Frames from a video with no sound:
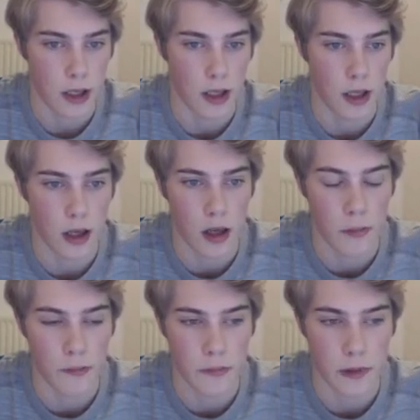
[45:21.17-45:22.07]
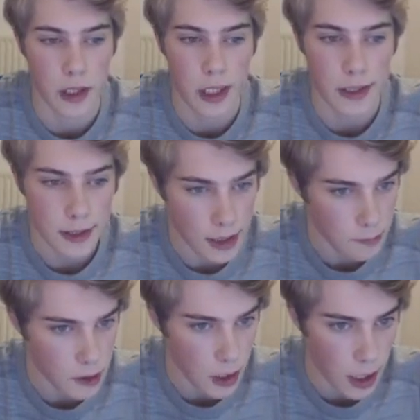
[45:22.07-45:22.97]
Um, it
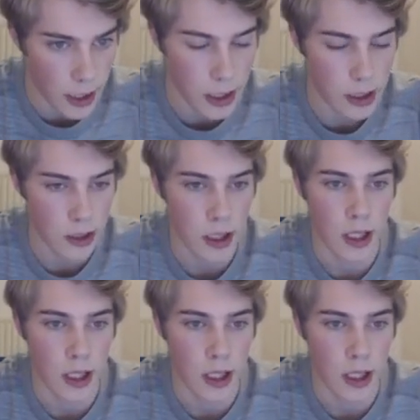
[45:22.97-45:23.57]
seems like...